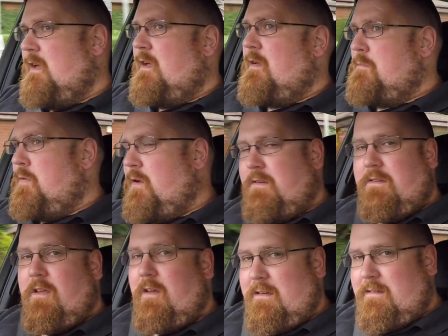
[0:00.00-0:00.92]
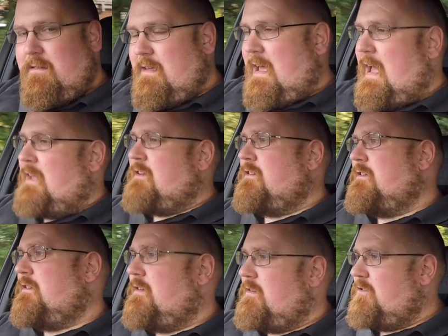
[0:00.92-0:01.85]
precise
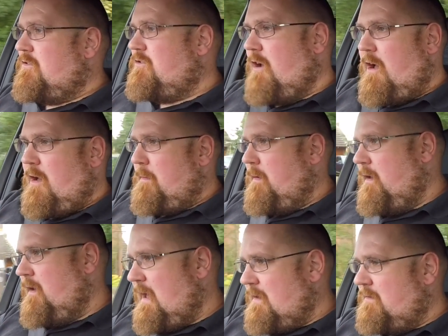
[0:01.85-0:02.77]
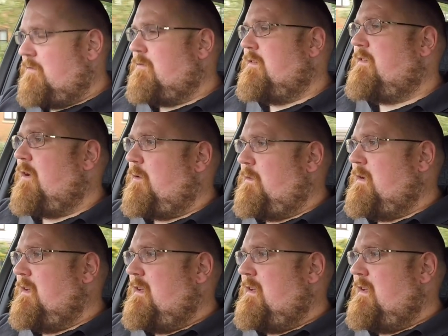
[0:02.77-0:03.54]
and sharper as a result.